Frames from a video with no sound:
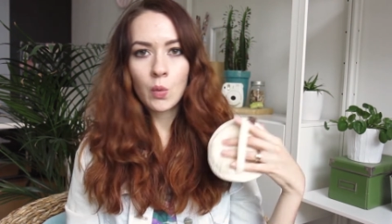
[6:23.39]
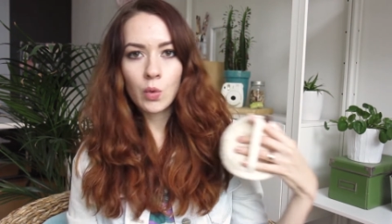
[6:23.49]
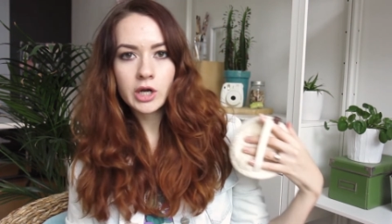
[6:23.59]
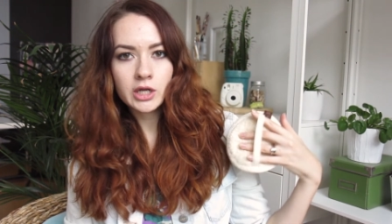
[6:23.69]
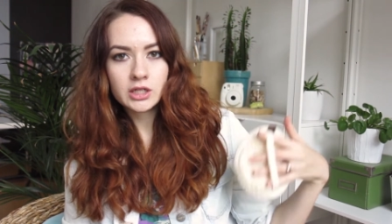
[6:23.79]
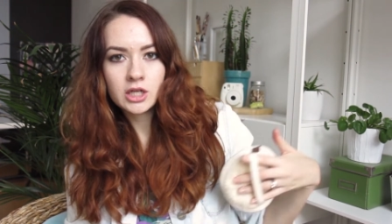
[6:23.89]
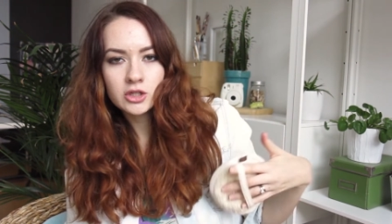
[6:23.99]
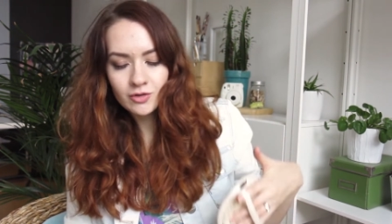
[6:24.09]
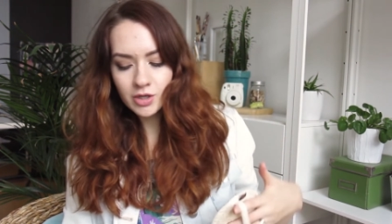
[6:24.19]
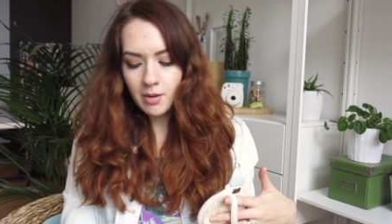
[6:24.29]
work it
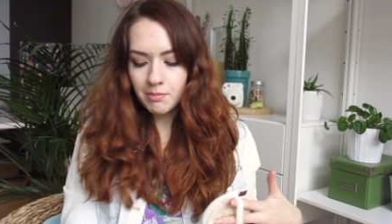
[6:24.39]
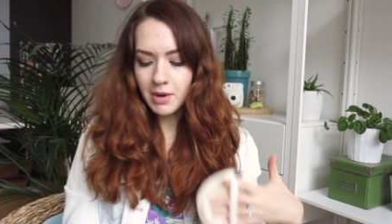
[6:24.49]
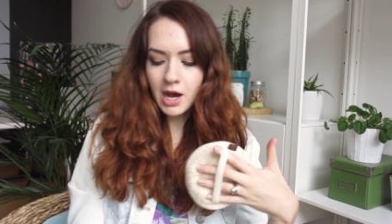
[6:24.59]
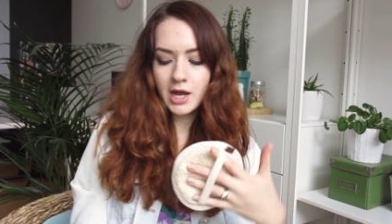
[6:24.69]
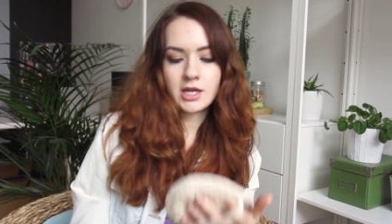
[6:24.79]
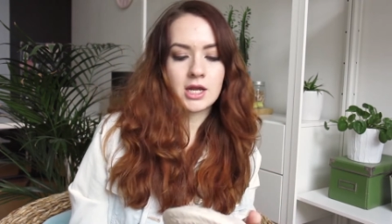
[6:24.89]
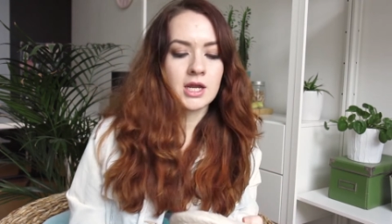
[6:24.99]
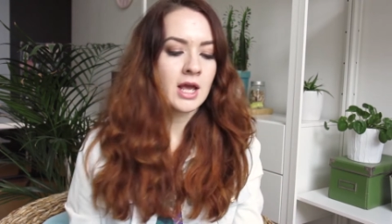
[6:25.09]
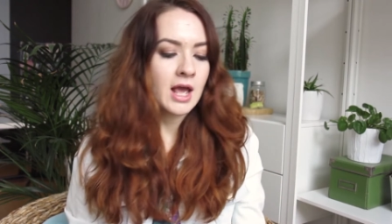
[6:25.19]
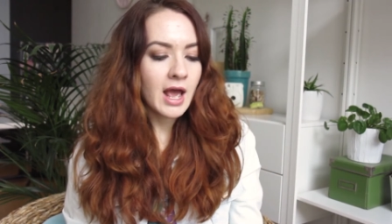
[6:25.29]
into your
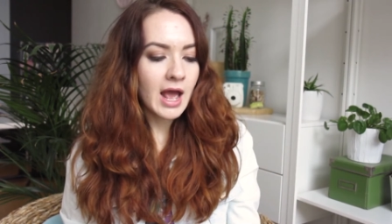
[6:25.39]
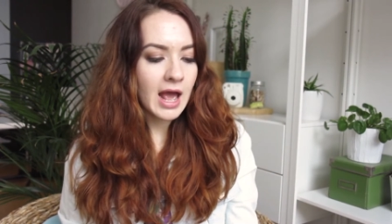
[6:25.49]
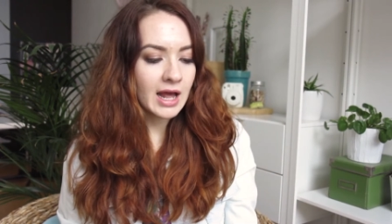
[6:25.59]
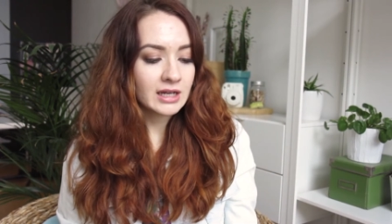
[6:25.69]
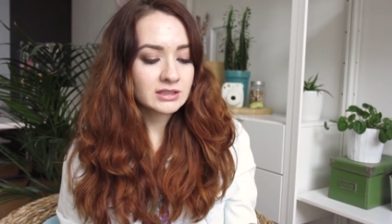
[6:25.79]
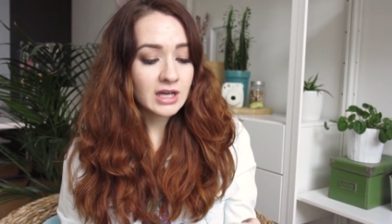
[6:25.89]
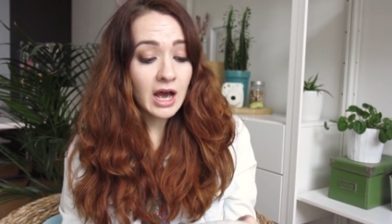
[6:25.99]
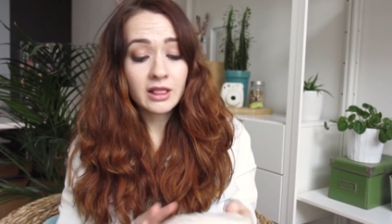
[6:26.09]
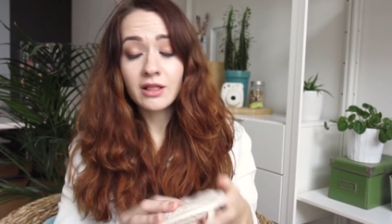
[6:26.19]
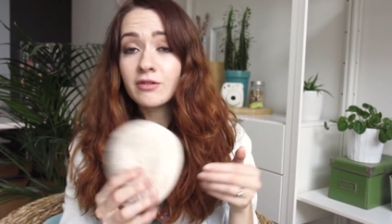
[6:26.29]
body, and
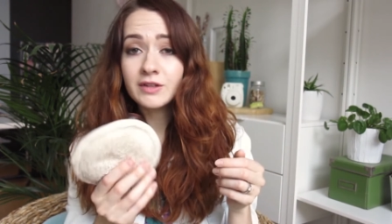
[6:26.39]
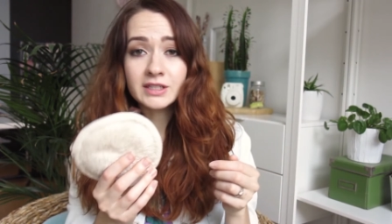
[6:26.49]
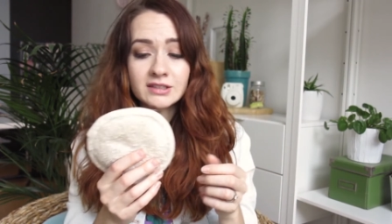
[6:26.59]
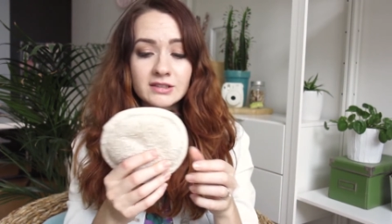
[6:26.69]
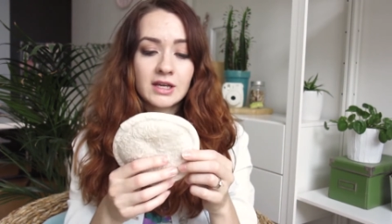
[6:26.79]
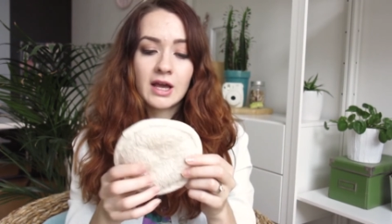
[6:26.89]
I love it.